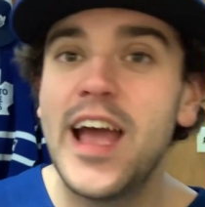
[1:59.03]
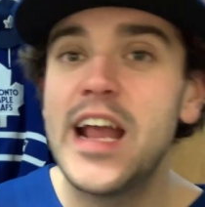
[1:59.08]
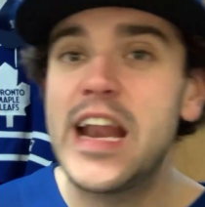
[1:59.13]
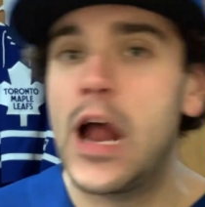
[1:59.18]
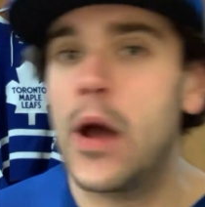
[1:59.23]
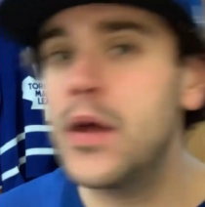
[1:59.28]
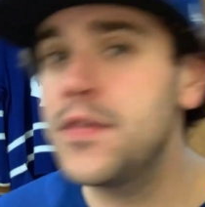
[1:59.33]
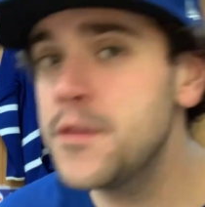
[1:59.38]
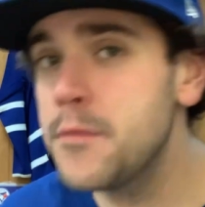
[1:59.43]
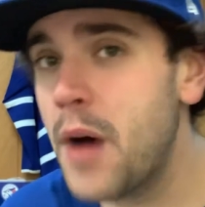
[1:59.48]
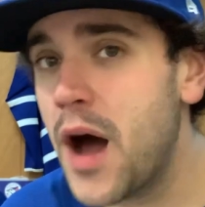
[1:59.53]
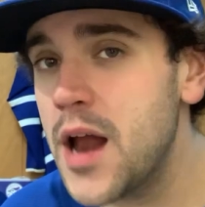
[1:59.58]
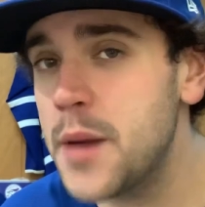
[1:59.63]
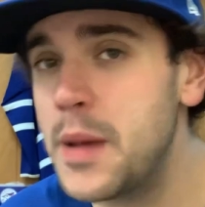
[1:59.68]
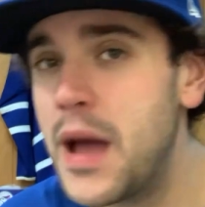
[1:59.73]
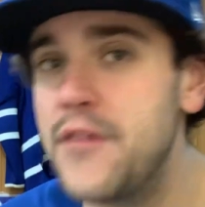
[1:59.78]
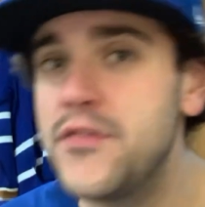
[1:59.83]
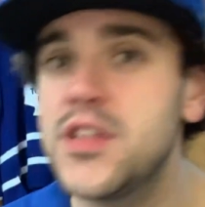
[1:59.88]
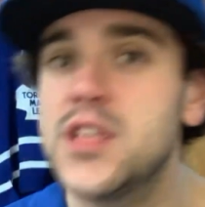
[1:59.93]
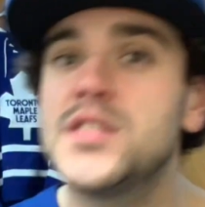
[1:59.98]
Now, in the bottom
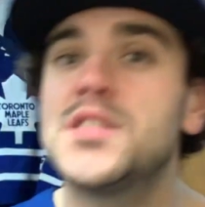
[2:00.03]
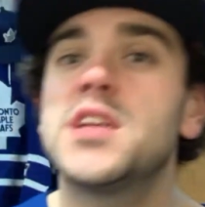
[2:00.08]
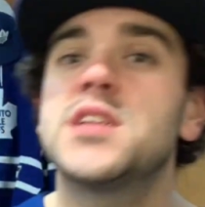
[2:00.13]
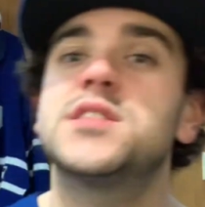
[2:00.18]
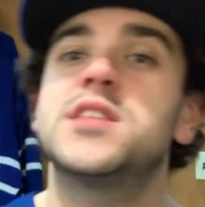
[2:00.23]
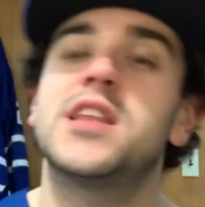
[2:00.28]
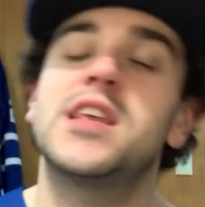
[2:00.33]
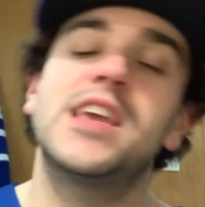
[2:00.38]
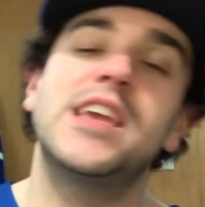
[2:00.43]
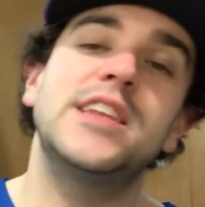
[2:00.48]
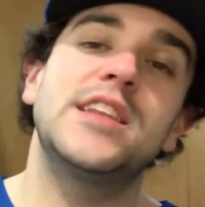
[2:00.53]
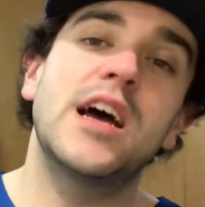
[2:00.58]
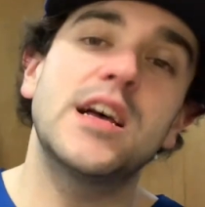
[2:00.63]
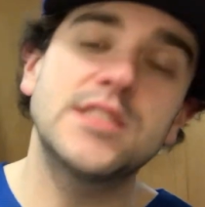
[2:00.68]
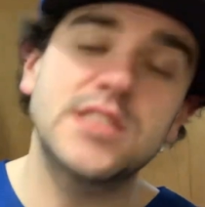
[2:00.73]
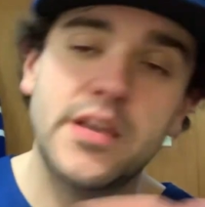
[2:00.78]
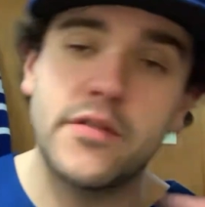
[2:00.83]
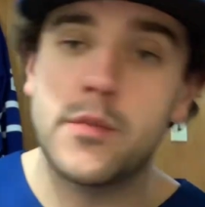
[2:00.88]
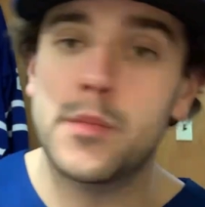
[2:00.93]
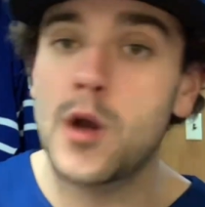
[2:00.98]
half of the sixth inning, he
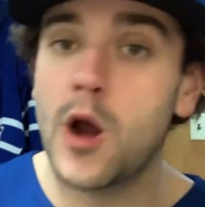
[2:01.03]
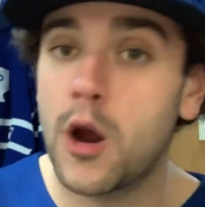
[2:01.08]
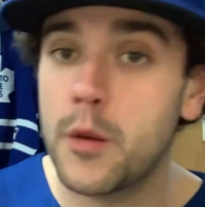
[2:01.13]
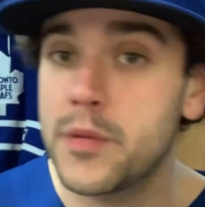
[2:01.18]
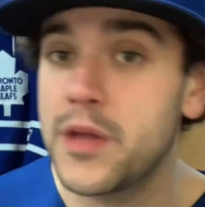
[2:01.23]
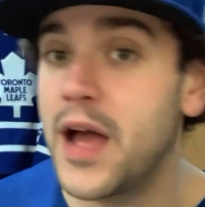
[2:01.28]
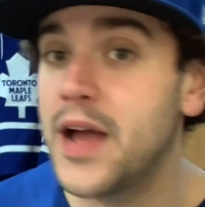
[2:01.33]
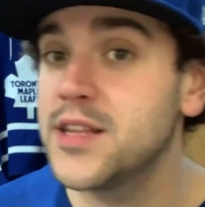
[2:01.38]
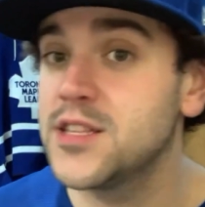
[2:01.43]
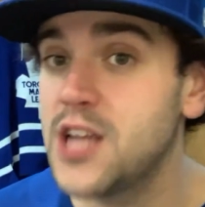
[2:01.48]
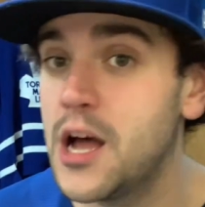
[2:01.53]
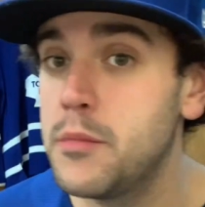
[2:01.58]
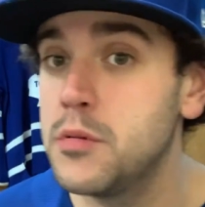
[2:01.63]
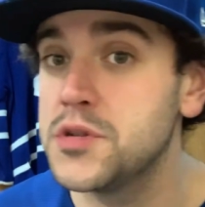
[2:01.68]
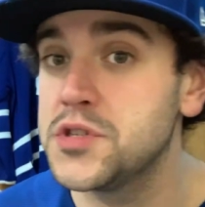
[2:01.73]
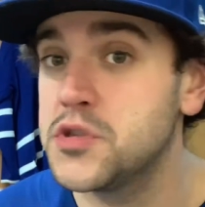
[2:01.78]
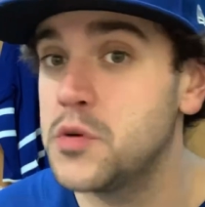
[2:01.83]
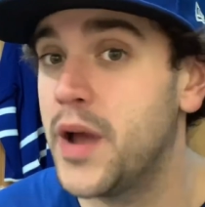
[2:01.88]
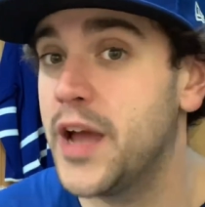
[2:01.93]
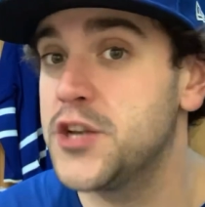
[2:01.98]
does give up an RBI
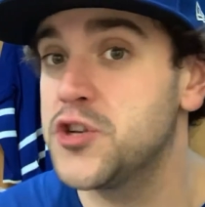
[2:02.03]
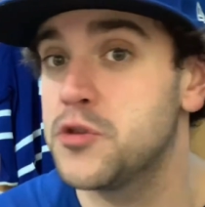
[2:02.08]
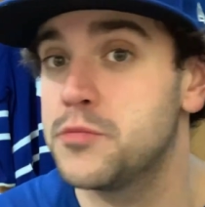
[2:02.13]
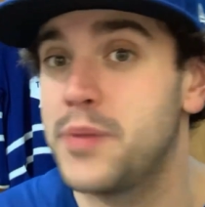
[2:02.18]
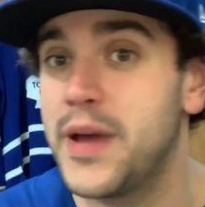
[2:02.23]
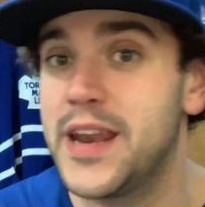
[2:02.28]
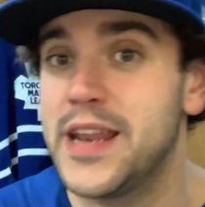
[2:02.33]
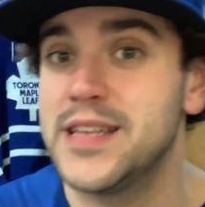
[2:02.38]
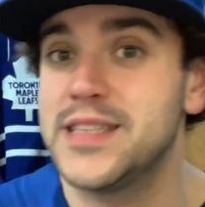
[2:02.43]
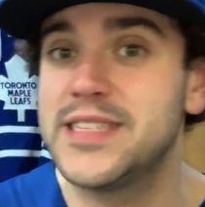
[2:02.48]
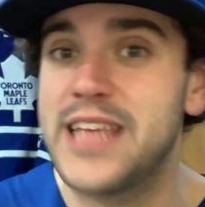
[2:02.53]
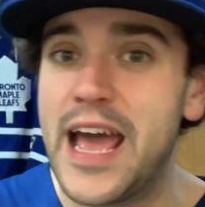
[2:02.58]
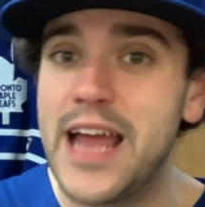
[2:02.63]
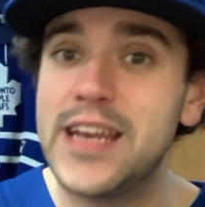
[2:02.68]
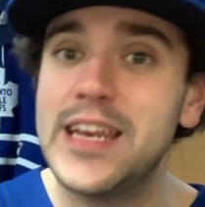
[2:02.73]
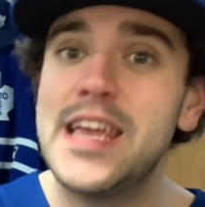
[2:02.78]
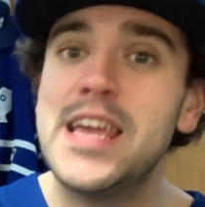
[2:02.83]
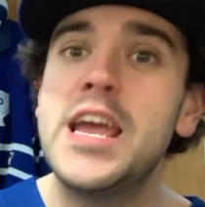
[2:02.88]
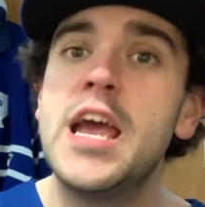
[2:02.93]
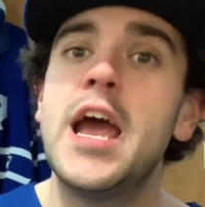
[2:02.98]
double to Andrew
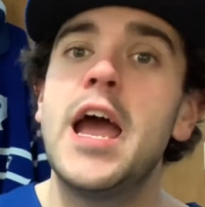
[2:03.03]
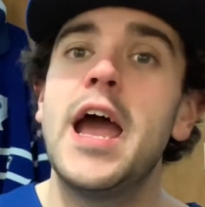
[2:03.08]
Benintendi,